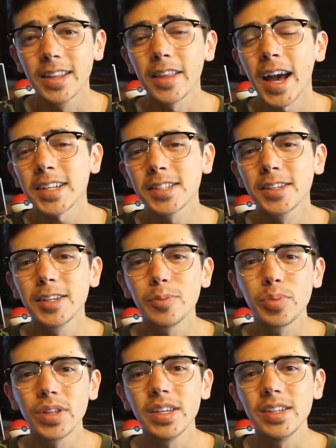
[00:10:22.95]
And lastly,
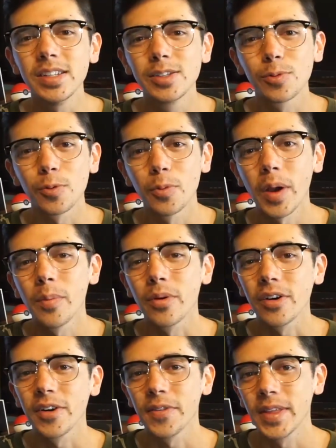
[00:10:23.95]
please
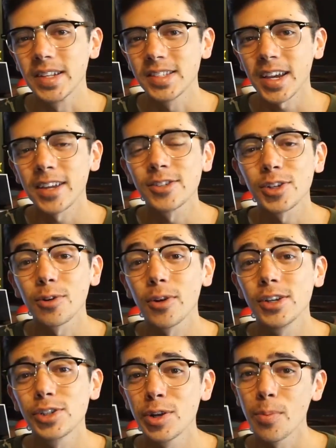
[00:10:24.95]
remember that second
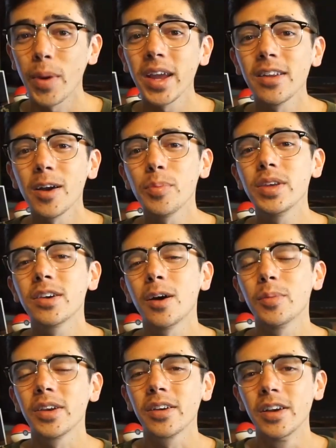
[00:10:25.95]
generation might not be
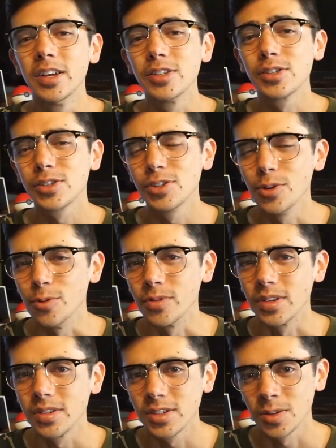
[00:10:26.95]
coming
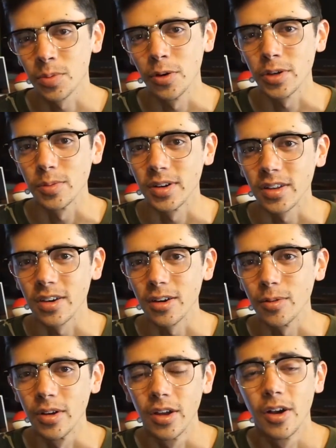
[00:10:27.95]
soon to Pokemon Go.